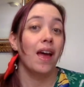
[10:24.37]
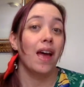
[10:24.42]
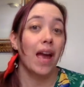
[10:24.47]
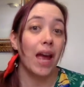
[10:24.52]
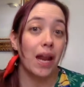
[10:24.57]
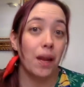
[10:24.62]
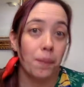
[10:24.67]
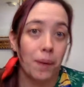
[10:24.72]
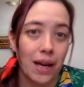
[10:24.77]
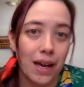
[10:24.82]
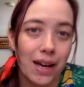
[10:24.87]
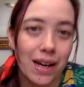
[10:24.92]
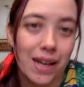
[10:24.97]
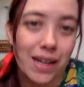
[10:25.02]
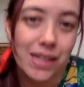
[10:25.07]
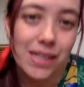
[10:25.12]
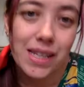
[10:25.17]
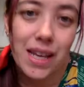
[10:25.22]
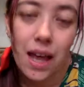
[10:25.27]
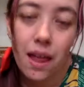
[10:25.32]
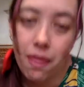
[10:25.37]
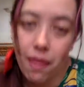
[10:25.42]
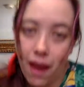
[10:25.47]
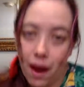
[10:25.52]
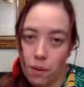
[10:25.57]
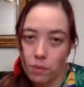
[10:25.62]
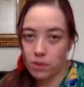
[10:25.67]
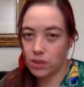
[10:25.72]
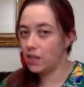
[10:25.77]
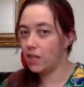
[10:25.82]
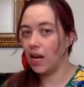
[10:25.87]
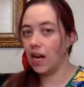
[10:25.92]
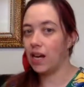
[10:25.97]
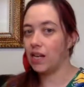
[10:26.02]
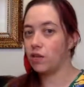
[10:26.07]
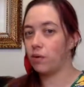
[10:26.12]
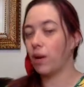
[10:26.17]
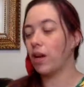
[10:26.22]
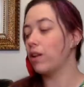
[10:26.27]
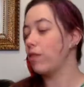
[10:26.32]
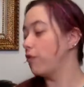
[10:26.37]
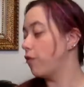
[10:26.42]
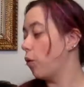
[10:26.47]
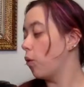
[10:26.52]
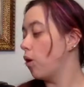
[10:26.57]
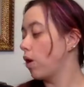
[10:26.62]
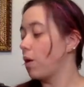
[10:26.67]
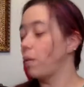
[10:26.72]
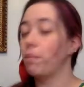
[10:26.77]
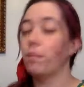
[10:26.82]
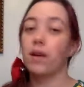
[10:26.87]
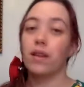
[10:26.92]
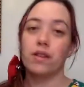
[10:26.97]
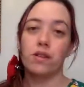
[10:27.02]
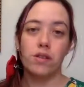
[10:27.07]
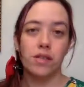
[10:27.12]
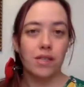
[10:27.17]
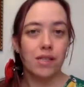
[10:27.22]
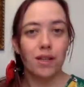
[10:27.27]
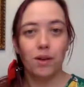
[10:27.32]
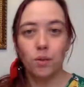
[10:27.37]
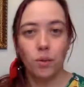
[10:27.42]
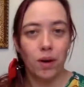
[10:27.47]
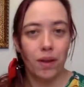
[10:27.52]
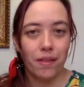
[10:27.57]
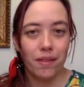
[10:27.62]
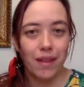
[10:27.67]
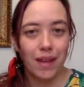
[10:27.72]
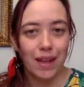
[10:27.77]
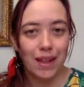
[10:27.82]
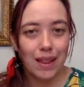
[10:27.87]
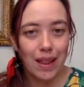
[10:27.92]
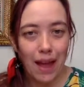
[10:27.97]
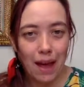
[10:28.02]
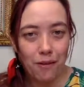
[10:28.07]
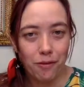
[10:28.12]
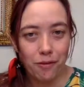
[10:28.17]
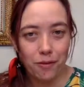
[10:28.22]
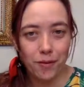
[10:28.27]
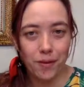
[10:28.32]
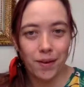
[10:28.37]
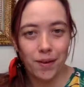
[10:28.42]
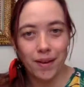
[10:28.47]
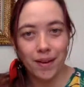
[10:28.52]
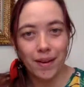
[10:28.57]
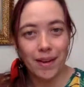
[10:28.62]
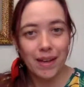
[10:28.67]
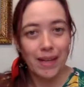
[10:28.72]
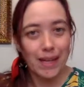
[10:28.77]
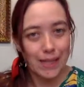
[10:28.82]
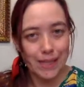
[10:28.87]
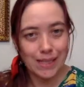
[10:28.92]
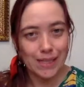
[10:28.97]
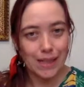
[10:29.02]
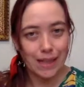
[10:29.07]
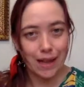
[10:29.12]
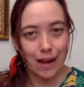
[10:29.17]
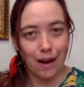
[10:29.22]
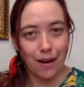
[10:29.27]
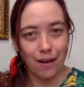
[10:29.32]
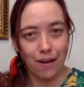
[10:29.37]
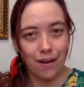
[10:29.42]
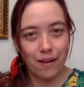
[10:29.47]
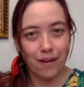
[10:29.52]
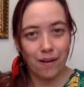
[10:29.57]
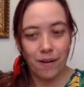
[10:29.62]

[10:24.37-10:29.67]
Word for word: Anyway, guys, that was day twenty-four, but there's still one thing left, isn't there?